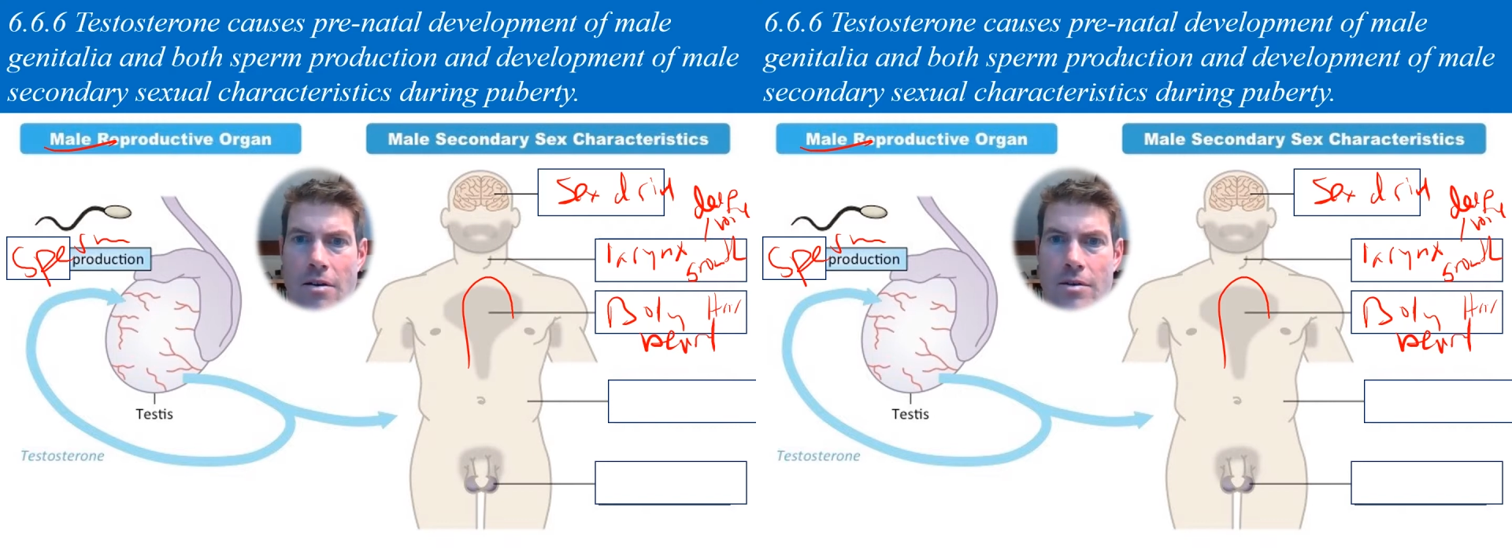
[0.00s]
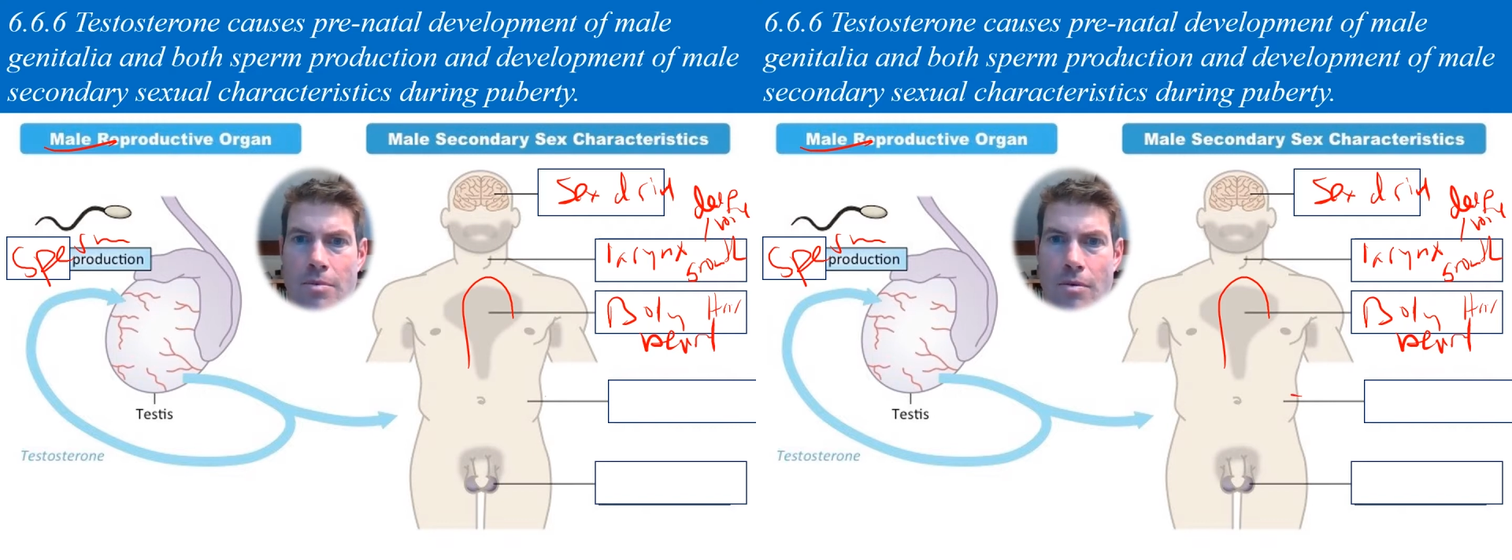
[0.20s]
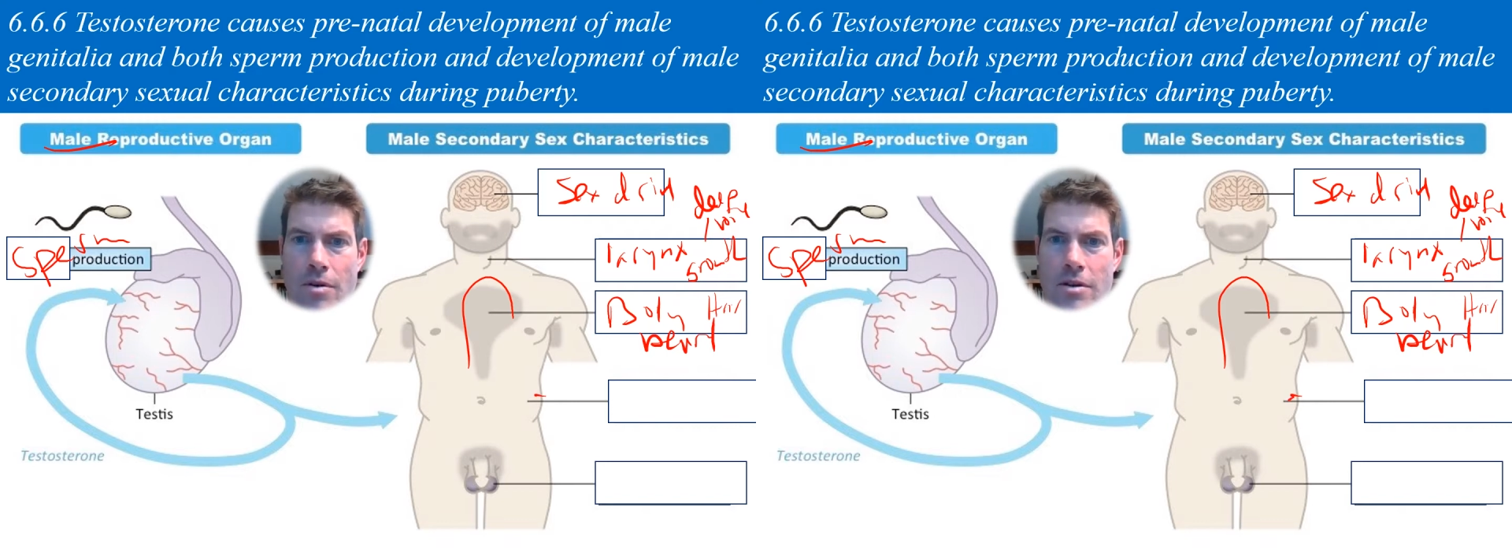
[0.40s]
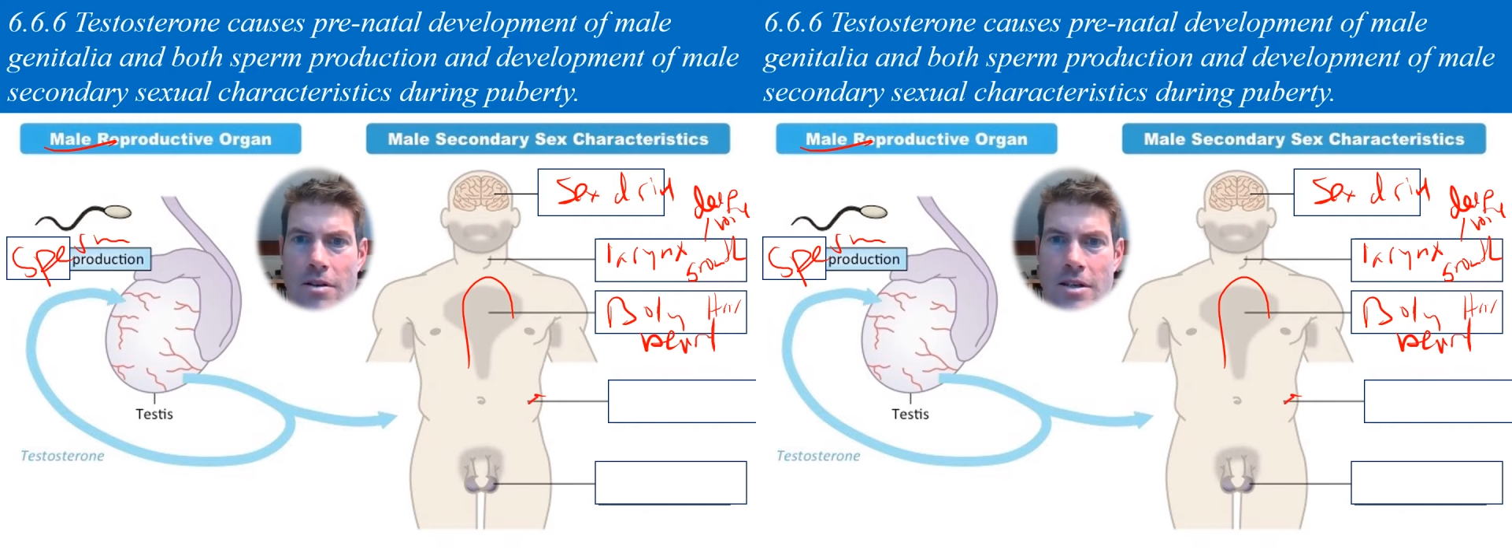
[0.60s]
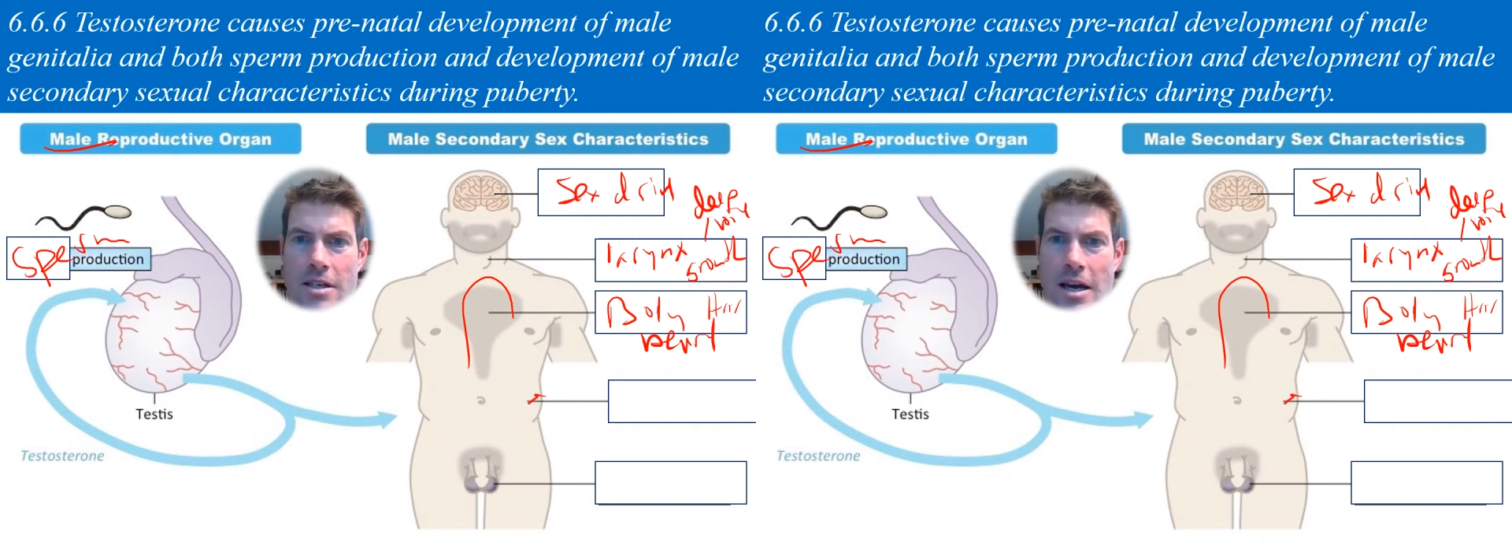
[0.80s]
it's pointing to
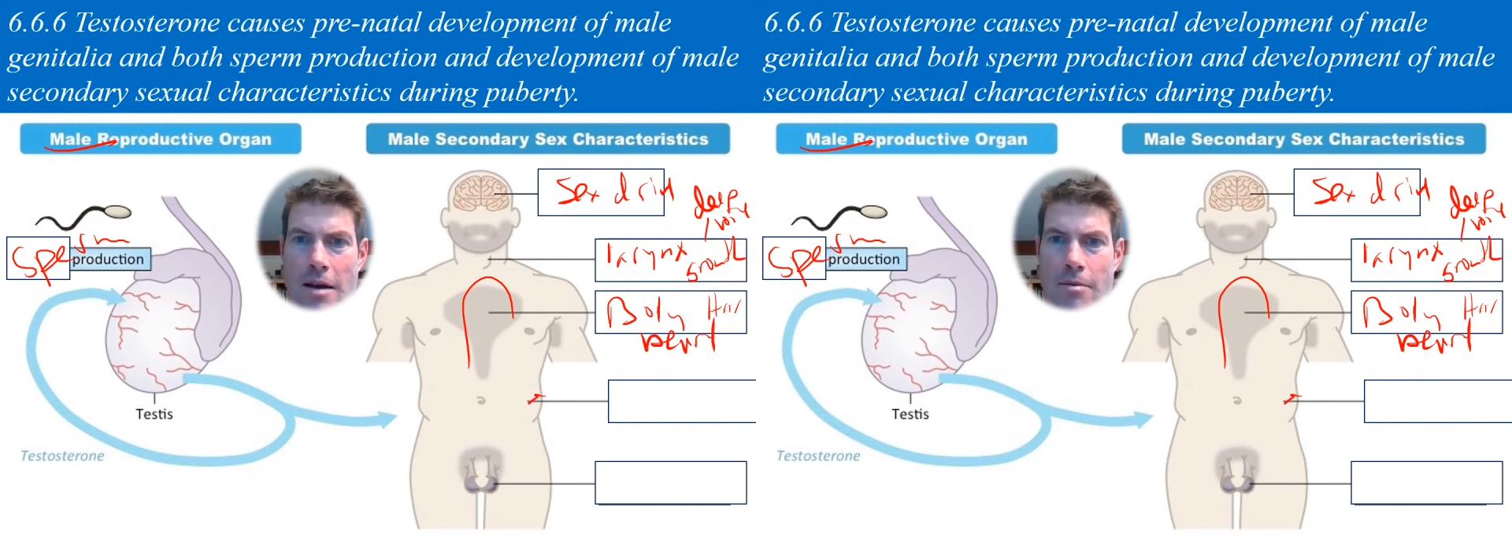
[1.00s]
the side,